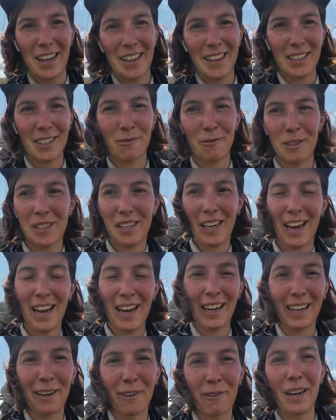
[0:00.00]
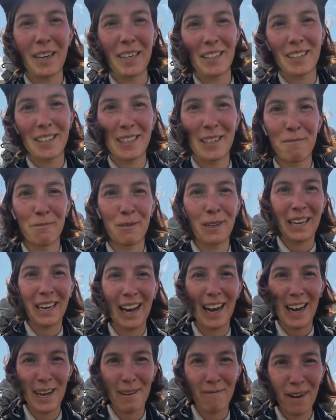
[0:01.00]
This was quite a steep
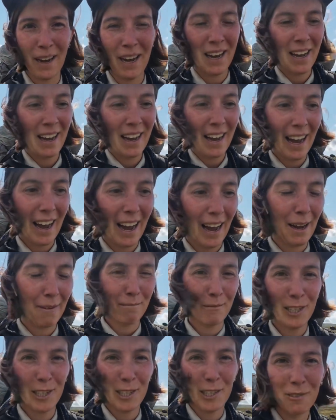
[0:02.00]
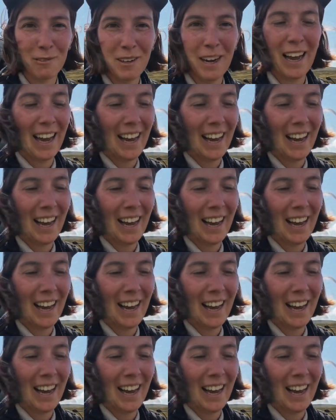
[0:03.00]
climb up to